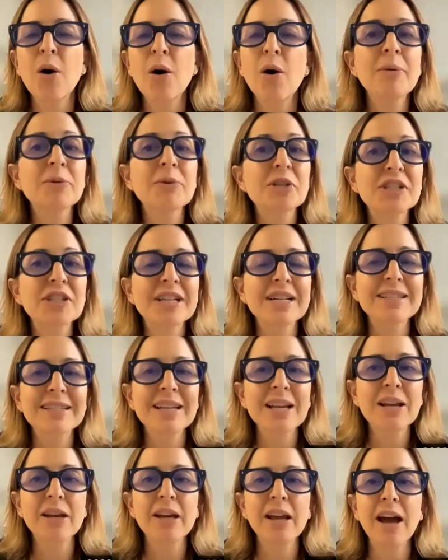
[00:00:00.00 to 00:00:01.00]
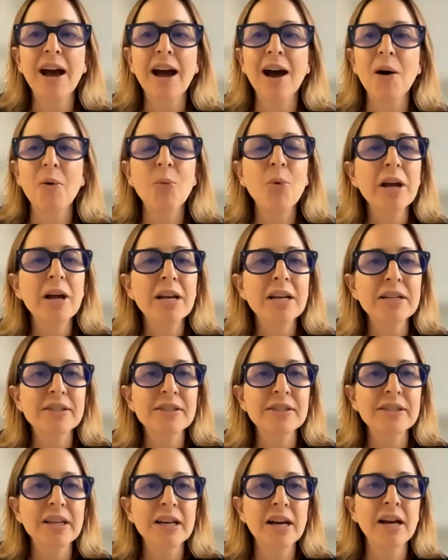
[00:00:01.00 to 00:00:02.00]
Oh, I was just going to say, what
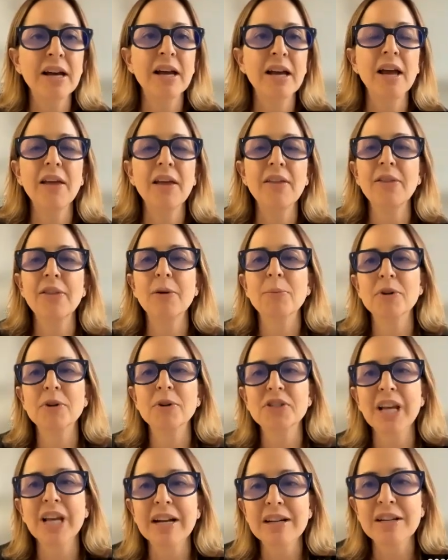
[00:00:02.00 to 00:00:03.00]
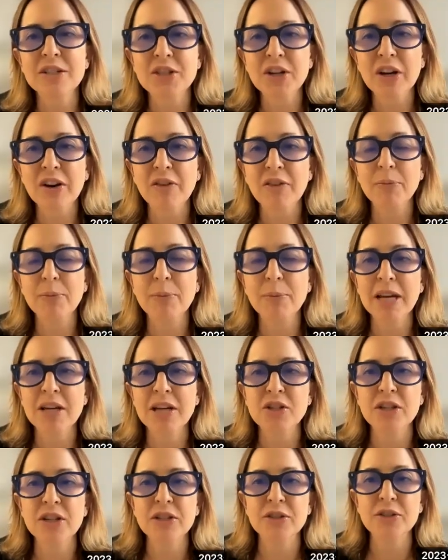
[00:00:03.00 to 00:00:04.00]
is the percentage of
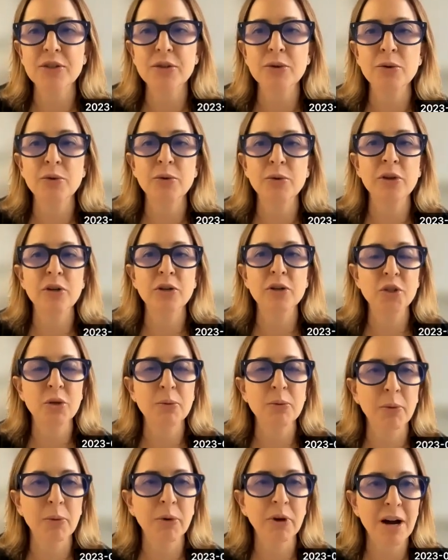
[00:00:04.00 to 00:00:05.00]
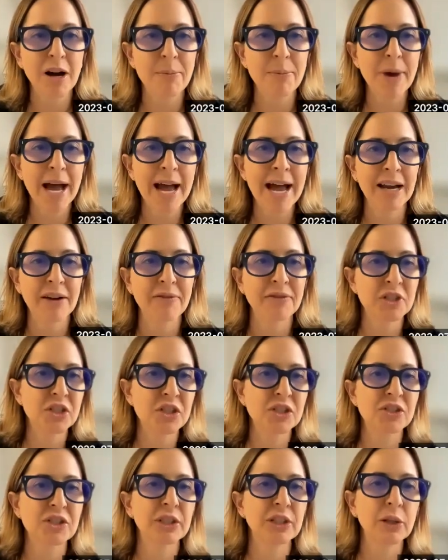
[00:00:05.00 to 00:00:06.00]
patients who their tumor will come back if it's
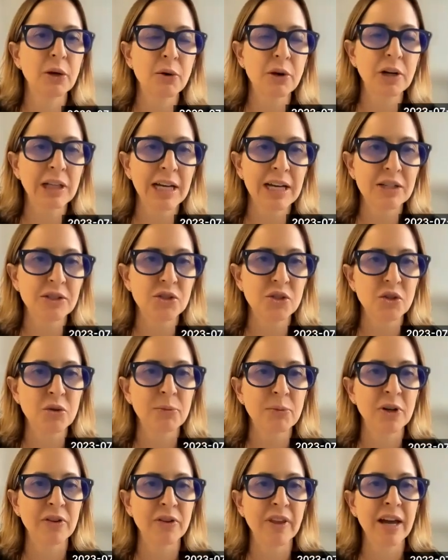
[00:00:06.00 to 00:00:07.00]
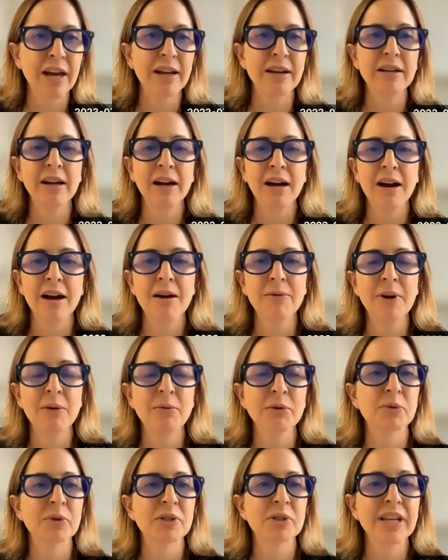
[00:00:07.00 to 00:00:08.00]
just a localized tumor that
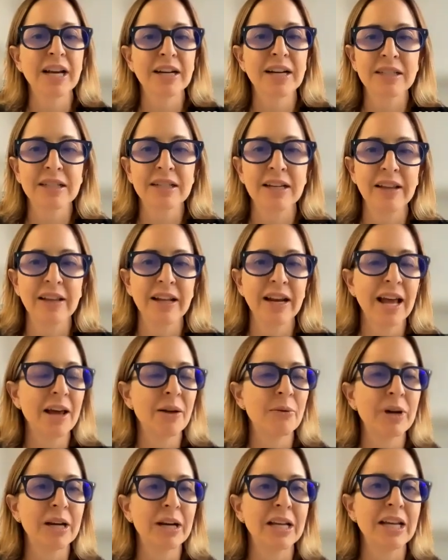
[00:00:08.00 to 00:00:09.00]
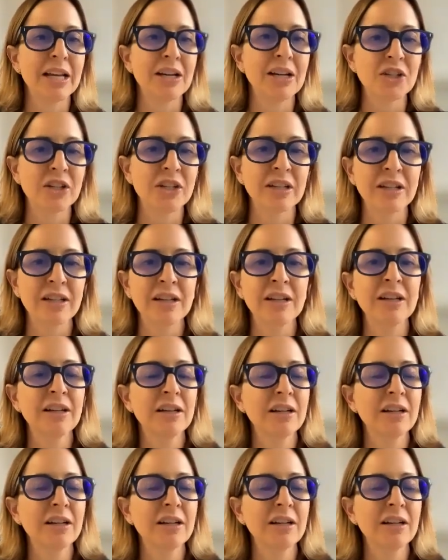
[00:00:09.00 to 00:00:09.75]
was resected and then had radiation?